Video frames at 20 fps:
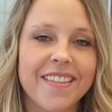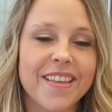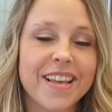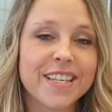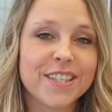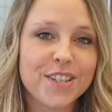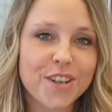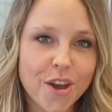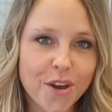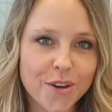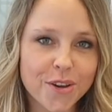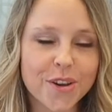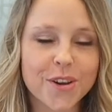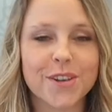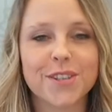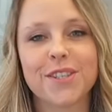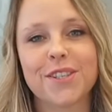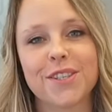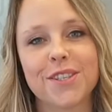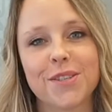There's no
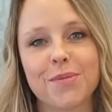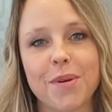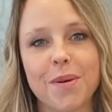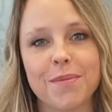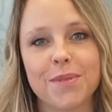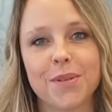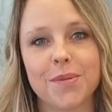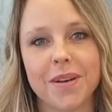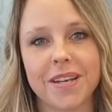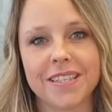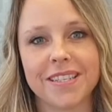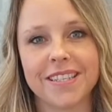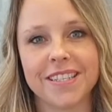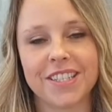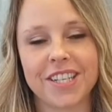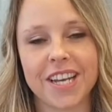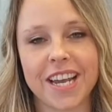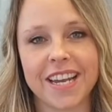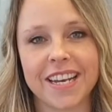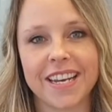cost to swap to us
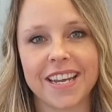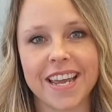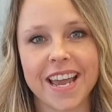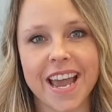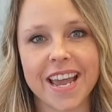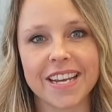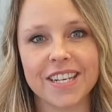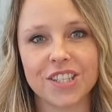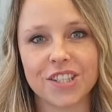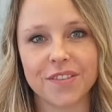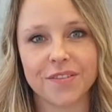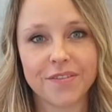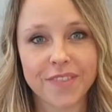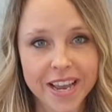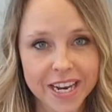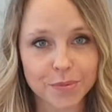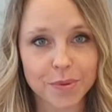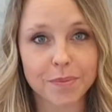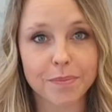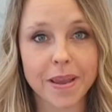at JDH. In
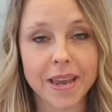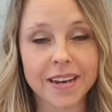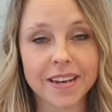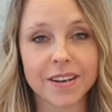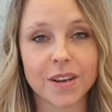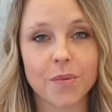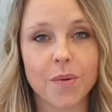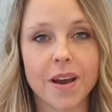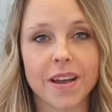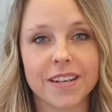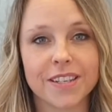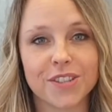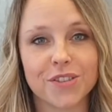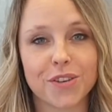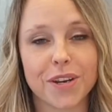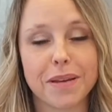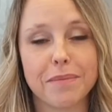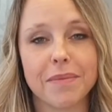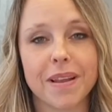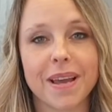fact, we've made it quite a
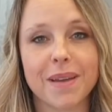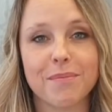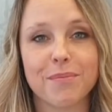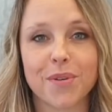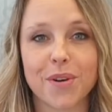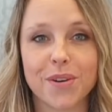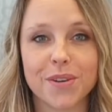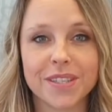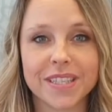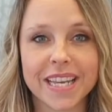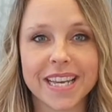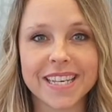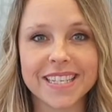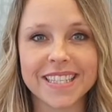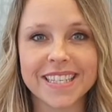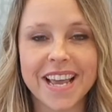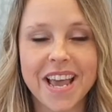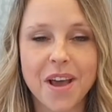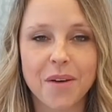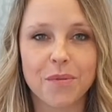streamlined
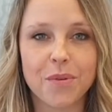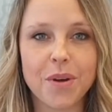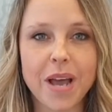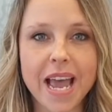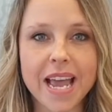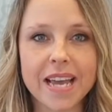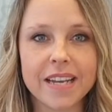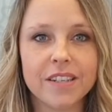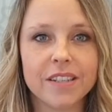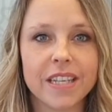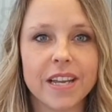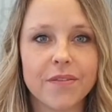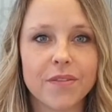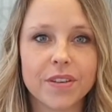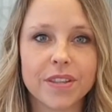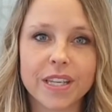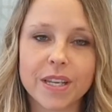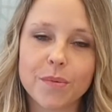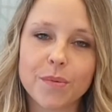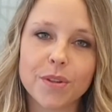process. We'll handle
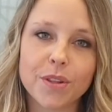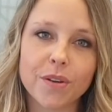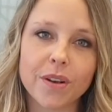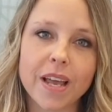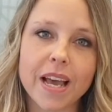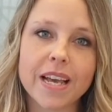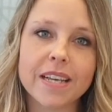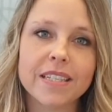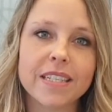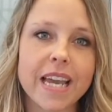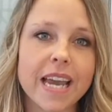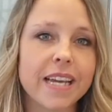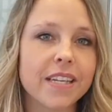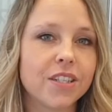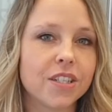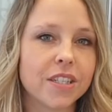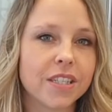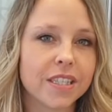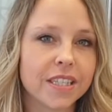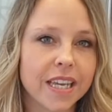everything with your last
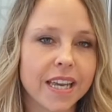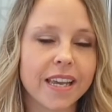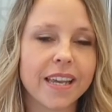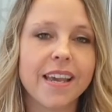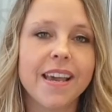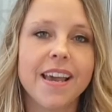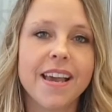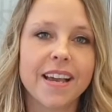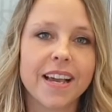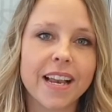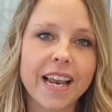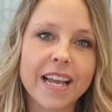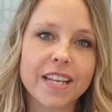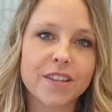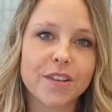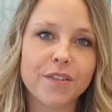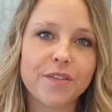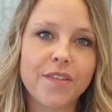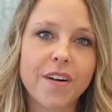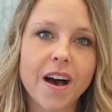agency,
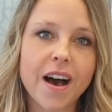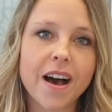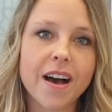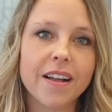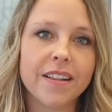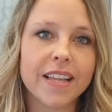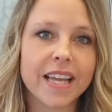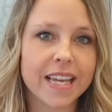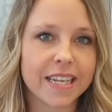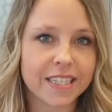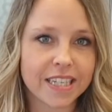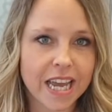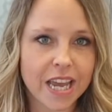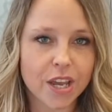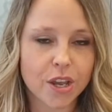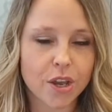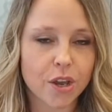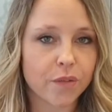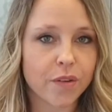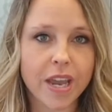collect the file and
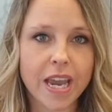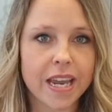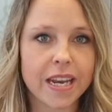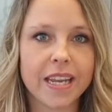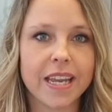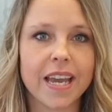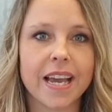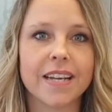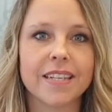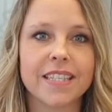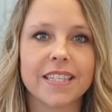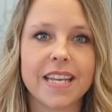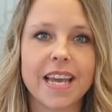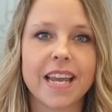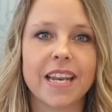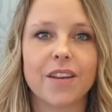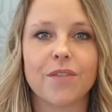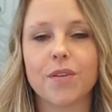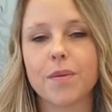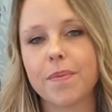take over any
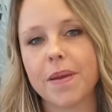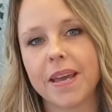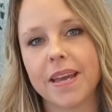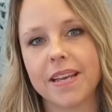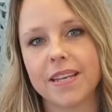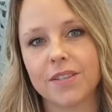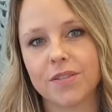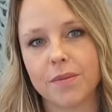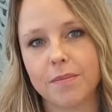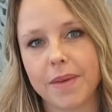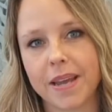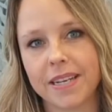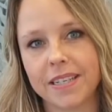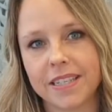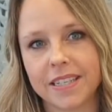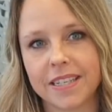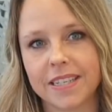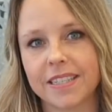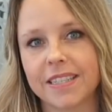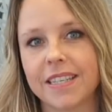outstanding repairs or
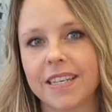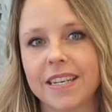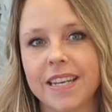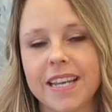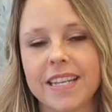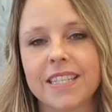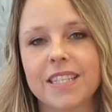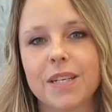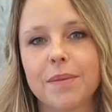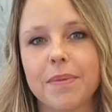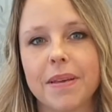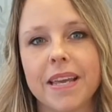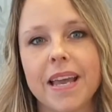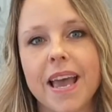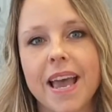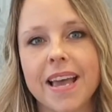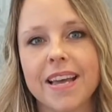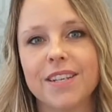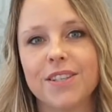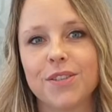maintenance that needs to be
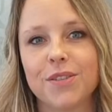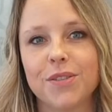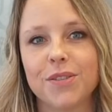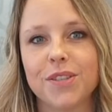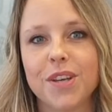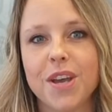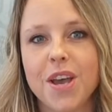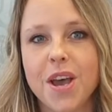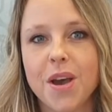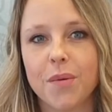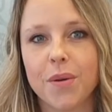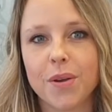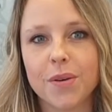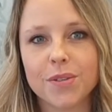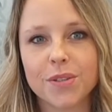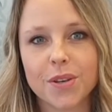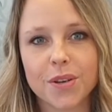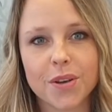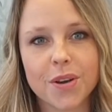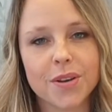handled. We
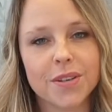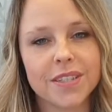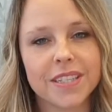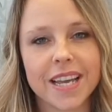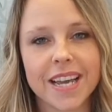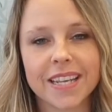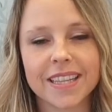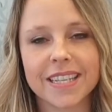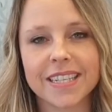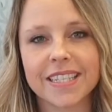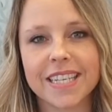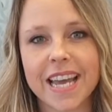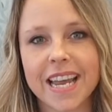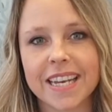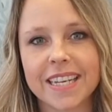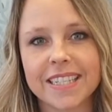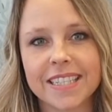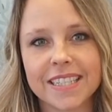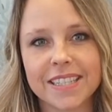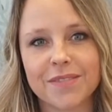also contact the
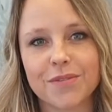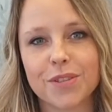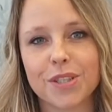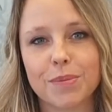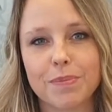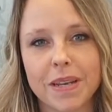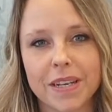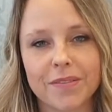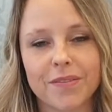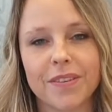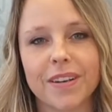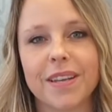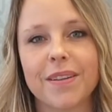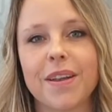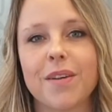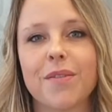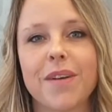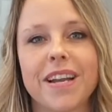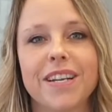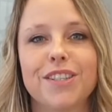tenant and
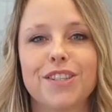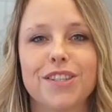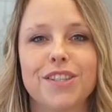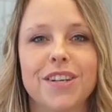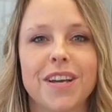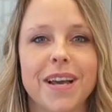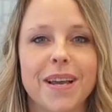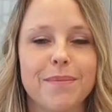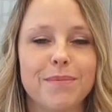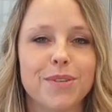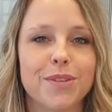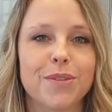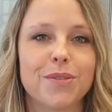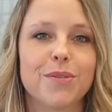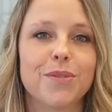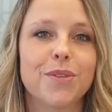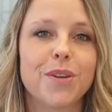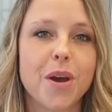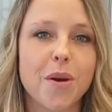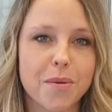respectfully arrange a time
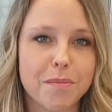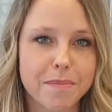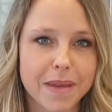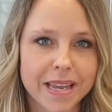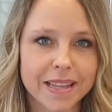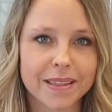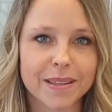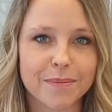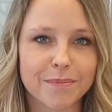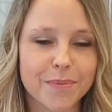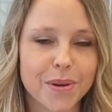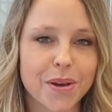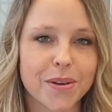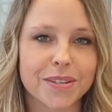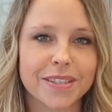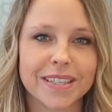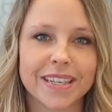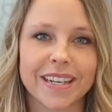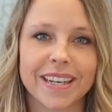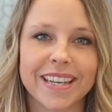to go and meet them
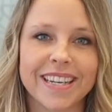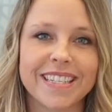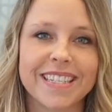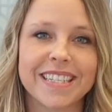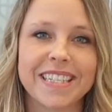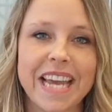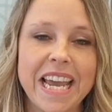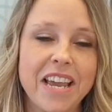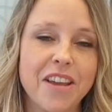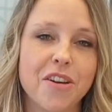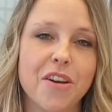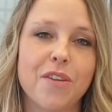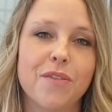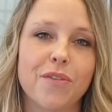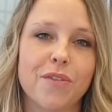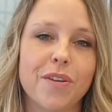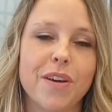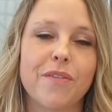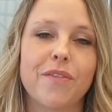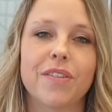personally to take
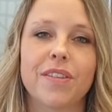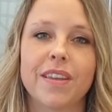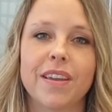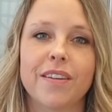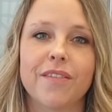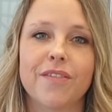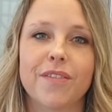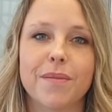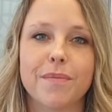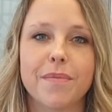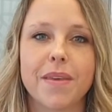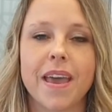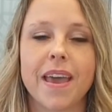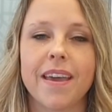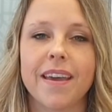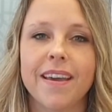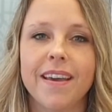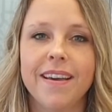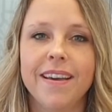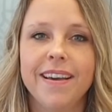over everything from
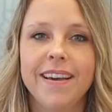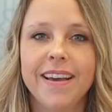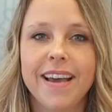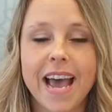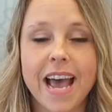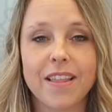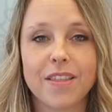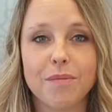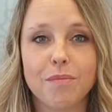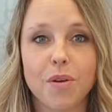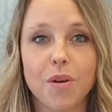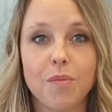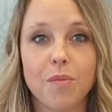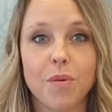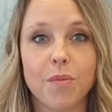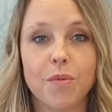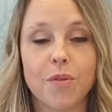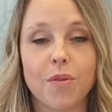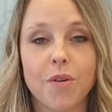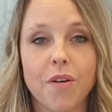there. At the
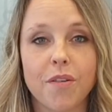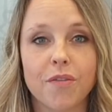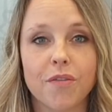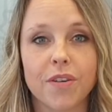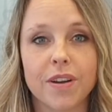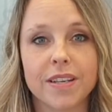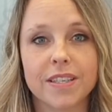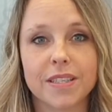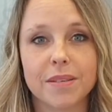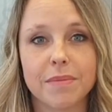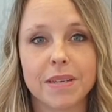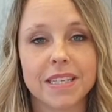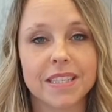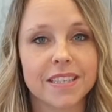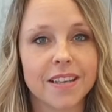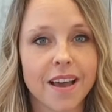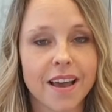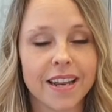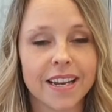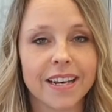moment, we're offering some
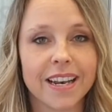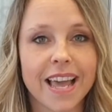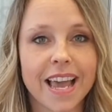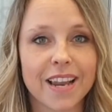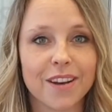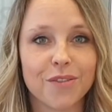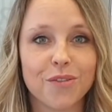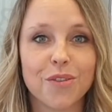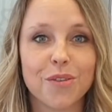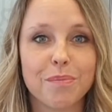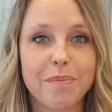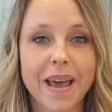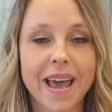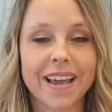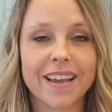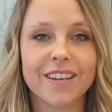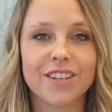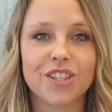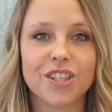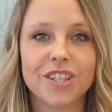exciting landlord
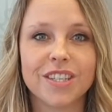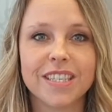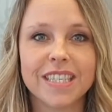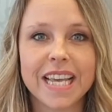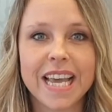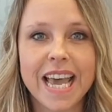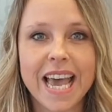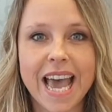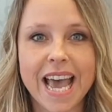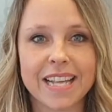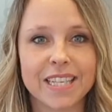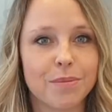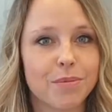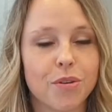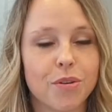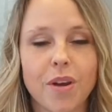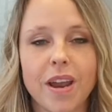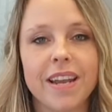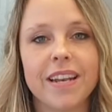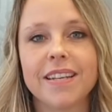packages and
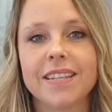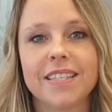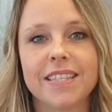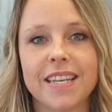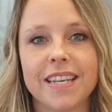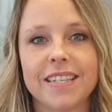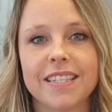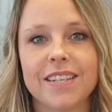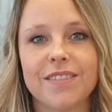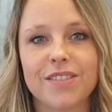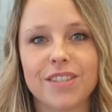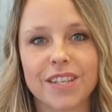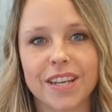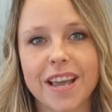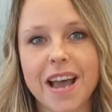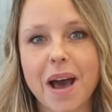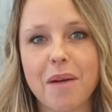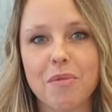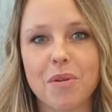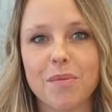some great incentives to
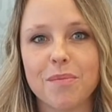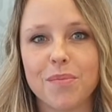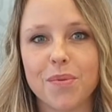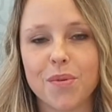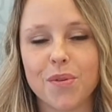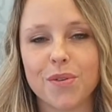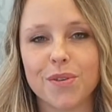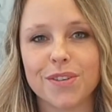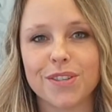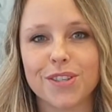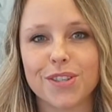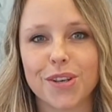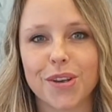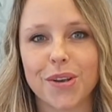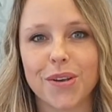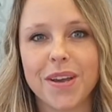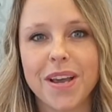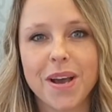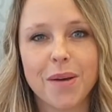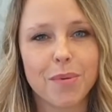come on board. So
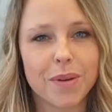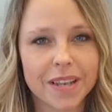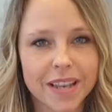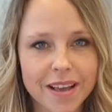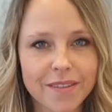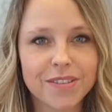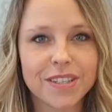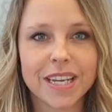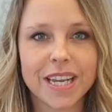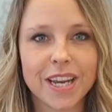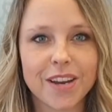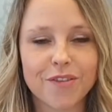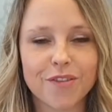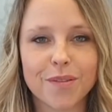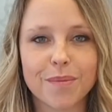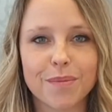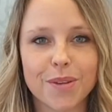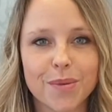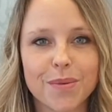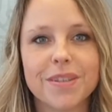we'd love to hear
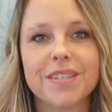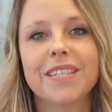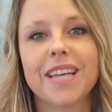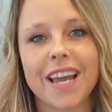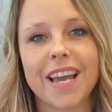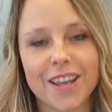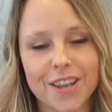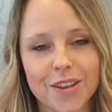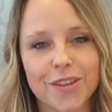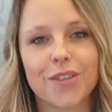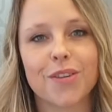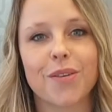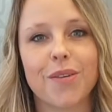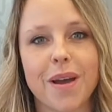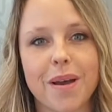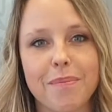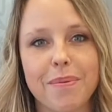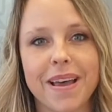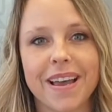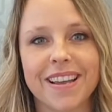from you and take you through
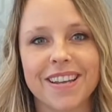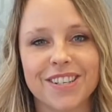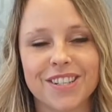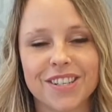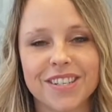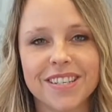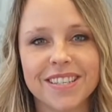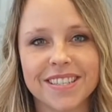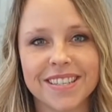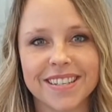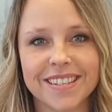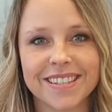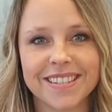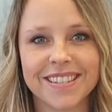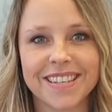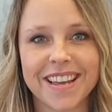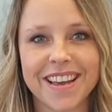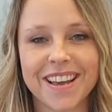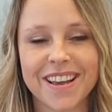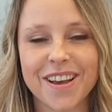our packages,
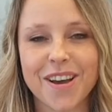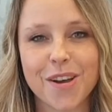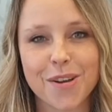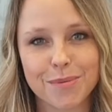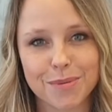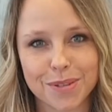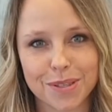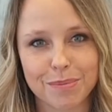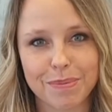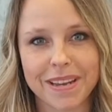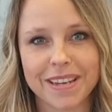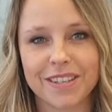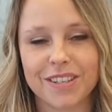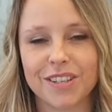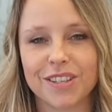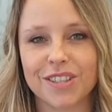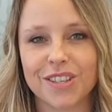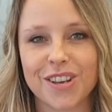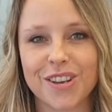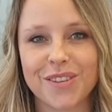and hope to speak
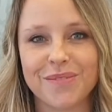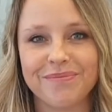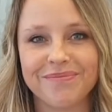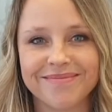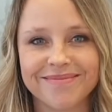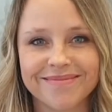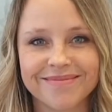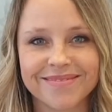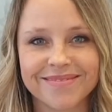to you soon.